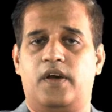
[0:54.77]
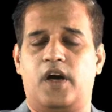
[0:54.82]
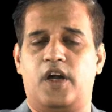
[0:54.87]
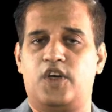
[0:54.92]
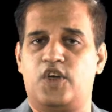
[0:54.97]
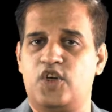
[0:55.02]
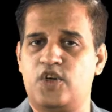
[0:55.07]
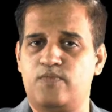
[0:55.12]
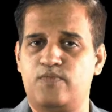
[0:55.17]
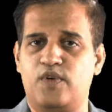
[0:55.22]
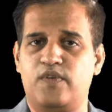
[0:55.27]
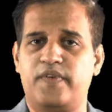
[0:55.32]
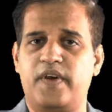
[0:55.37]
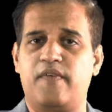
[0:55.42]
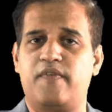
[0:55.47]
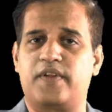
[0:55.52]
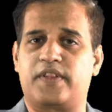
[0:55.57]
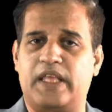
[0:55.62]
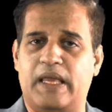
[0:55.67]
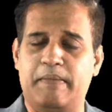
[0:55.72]
A new
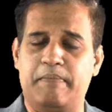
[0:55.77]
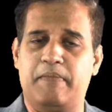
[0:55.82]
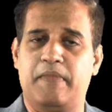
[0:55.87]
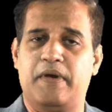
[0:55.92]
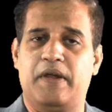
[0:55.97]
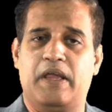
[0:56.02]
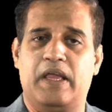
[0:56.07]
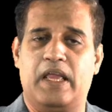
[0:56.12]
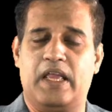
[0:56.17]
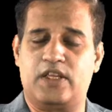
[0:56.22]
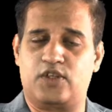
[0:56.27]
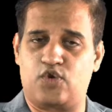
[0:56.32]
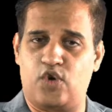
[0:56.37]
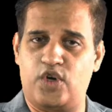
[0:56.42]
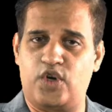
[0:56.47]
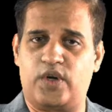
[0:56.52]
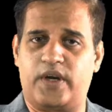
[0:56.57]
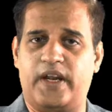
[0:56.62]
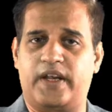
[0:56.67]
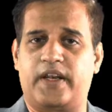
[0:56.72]
movie with him is
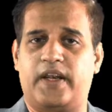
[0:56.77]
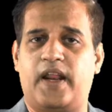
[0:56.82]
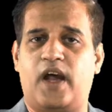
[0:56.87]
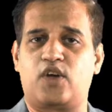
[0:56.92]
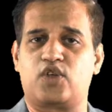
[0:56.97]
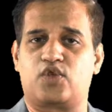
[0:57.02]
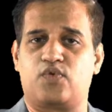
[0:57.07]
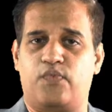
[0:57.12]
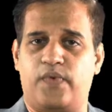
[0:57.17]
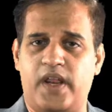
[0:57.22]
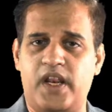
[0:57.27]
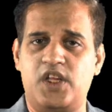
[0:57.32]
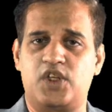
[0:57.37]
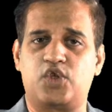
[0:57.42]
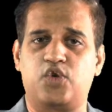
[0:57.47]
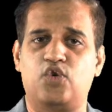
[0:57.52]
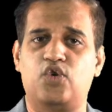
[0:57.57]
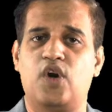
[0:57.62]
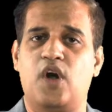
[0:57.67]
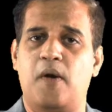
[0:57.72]
going to get announced very
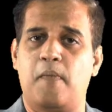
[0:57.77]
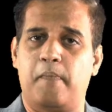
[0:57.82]
soon